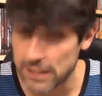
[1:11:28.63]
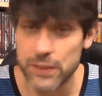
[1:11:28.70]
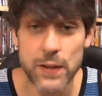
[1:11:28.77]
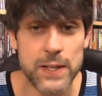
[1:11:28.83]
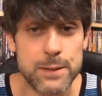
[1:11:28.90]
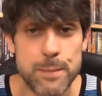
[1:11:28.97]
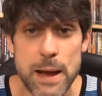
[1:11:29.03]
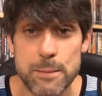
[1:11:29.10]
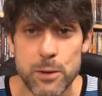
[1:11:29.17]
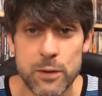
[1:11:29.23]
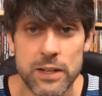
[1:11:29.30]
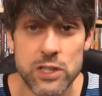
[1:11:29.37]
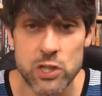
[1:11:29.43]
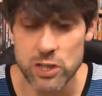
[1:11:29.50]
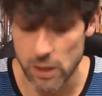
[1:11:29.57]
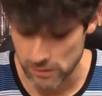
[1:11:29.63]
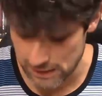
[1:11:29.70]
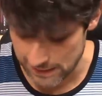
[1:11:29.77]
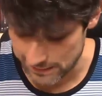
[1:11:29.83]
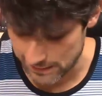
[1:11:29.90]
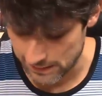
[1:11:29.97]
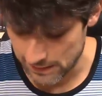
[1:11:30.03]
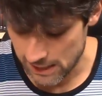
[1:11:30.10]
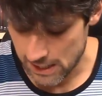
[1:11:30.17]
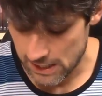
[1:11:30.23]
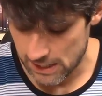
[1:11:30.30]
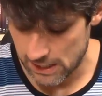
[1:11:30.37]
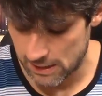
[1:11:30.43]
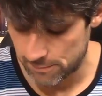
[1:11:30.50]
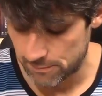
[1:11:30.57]
didn't think it's a bad movie, just don't like it.
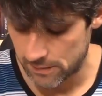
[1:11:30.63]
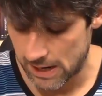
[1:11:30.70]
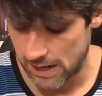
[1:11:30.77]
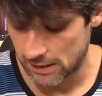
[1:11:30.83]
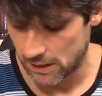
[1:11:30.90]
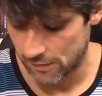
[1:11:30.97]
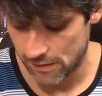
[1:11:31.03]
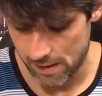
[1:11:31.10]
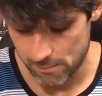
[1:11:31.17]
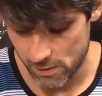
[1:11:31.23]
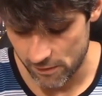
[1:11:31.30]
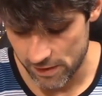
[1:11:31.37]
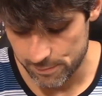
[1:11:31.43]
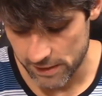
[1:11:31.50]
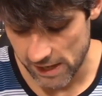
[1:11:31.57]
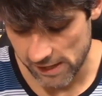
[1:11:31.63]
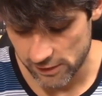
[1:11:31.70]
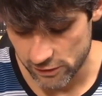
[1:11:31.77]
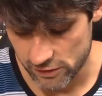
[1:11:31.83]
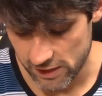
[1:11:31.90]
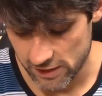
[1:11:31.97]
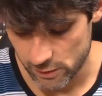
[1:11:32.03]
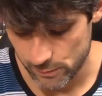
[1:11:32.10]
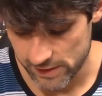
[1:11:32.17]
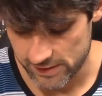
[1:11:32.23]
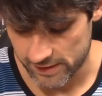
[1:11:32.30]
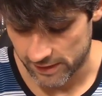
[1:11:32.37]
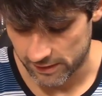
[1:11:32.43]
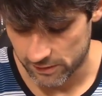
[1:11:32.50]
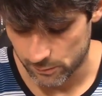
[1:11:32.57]
Um, I love that movie, but I understand your
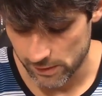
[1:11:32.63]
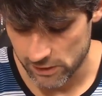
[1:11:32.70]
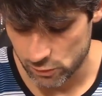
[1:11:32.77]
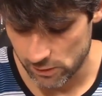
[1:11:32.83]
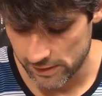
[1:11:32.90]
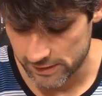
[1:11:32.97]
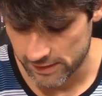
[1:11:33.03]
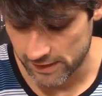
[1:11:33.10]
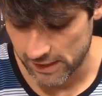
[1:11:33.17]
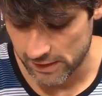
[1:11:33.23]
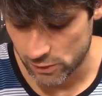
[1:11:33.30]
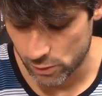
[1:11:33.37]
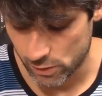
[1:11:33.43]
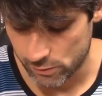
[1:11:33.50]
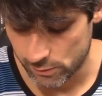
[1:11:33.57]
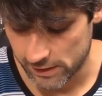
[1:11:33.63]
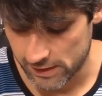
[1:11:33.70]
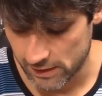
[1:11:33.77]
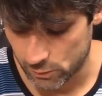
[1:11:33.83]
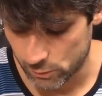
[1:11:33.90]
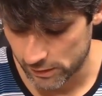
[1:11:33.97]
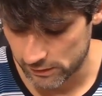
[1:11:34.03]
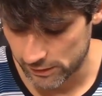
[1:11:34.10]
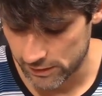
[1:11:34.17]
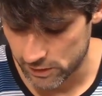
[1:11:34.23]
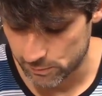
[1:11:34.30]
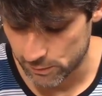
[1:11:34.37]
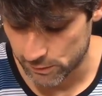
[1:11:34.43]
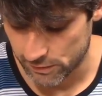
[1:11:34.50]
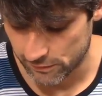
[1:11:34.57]
reasoning. The restaurant scene, I do agree, can quickly
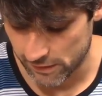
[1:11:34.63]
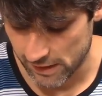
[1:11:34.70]
dispute the